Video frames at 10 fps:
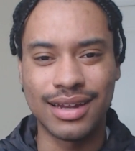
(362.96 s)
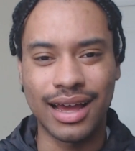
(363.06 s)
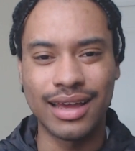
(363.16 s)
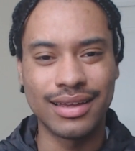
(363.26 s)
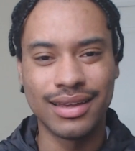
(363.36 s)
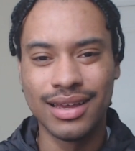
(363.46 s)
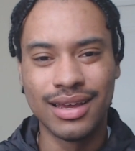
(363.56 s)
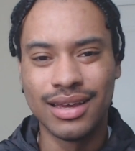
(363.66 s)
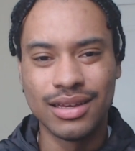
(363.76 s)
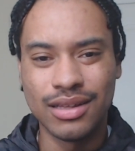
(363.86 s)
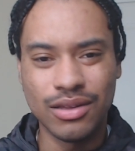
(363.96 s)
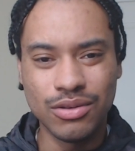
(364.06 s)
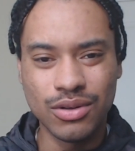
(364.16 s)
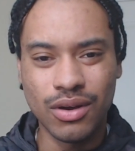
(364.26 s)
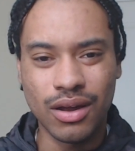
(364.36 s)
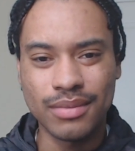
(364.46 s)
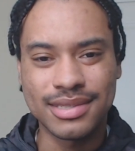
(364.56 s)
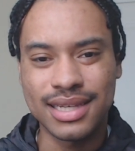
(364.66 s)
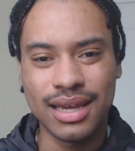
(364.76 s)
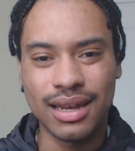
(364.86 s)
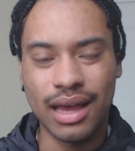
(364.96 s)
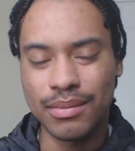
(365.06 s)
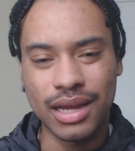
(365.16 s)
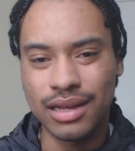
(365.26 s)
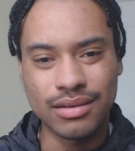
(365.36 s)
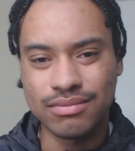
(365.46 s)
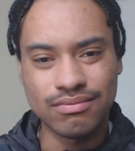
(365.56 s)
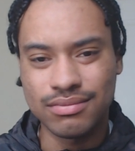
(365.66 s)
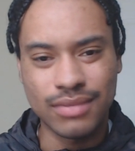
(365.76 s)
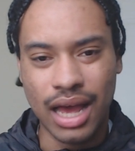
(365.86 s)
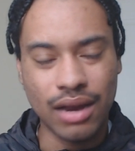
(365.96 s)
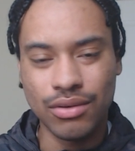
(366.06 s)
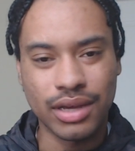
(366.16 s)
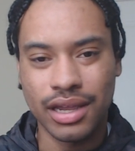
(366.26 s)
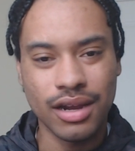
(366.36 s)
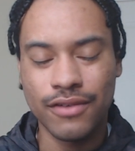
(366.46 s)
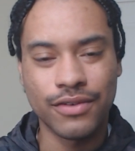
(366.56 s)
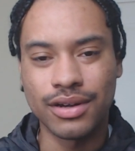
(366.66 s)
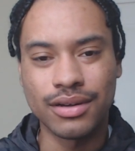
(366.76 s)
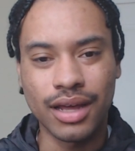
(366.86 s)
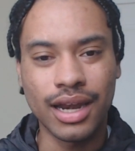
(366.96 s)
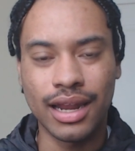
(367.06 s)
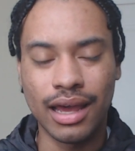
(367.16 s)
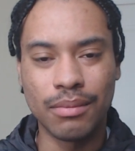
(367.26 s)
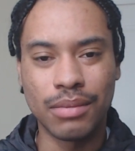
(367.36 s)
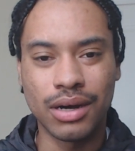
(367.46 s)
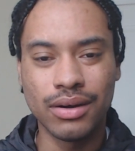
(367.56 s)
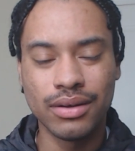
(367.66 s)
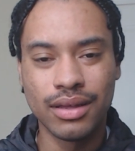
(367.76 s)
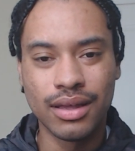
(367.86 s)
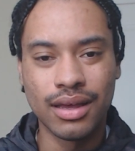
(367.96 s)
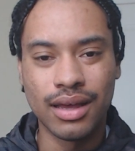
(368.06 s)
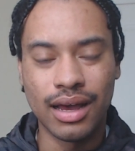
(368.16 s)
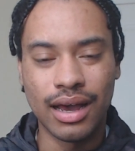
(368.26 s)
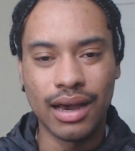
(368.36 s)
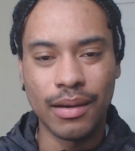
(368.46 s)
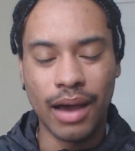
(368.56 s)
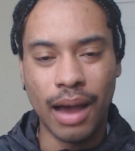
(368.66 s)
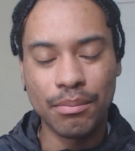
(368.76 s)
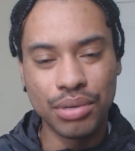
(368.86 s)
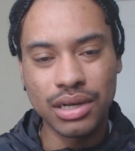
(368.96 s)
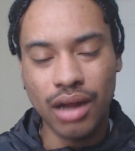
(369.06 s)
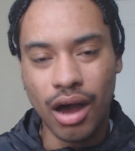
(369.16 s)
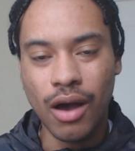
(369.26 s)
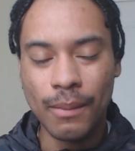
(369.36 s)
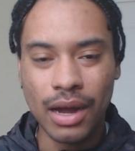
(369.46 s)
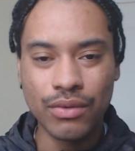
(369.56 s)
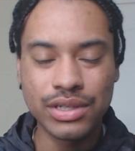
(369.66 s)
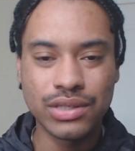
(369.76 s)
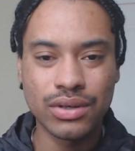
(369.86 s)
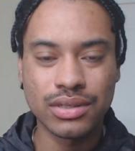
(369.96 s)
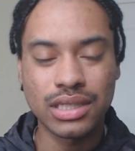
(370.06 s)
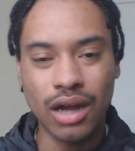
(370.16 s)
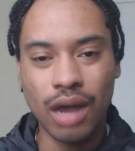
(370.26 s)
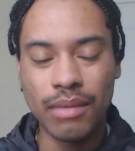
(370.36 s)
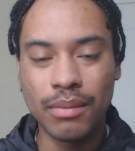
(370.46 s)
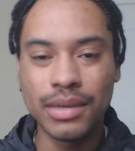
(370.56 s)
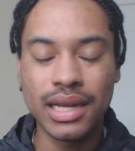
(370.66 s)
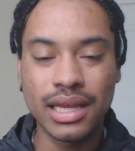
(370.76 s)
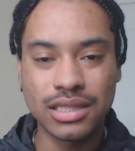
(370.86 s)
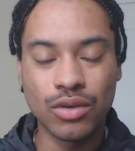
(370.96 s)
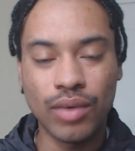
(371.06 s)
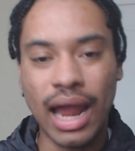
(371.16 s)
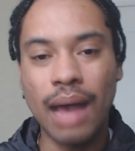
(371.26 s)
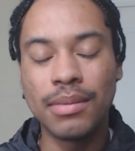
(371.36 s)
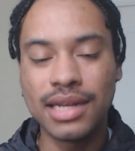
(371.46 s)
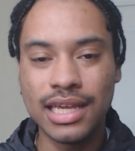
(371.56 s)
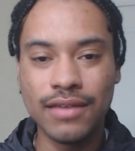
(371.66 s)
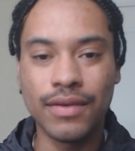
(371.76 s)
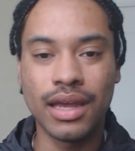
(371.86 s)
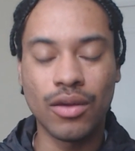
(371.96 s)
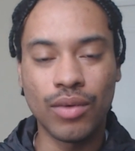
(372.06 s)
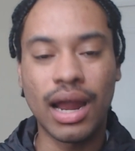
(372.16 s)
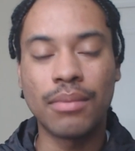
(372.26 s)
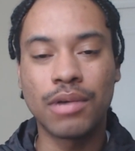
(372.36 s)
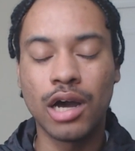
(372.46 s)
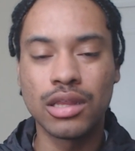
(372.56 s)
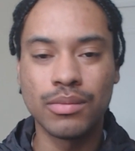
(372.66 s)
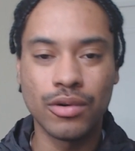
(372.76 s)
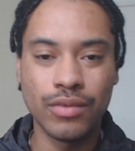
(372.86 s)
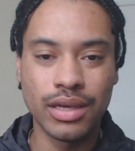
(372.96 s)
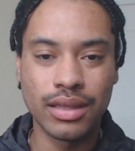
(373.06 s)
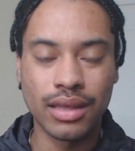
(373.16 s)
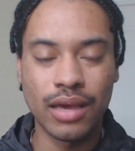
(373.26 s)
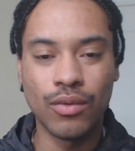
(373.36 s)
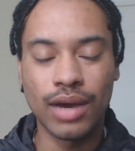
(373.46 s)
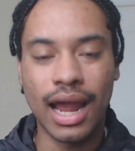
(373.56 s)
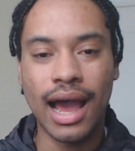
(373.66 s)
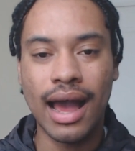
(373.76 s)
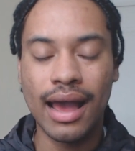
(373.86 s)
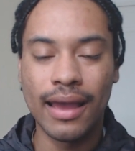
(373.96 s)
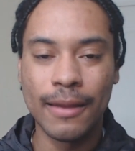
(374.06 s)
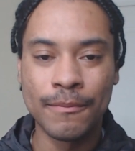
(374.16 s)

like, you know what I'm saying? Like, I'm not. I don't care for none of that, bro. I'm putting all my resources and all my money into what I believe in and what I'm comfortable with and what I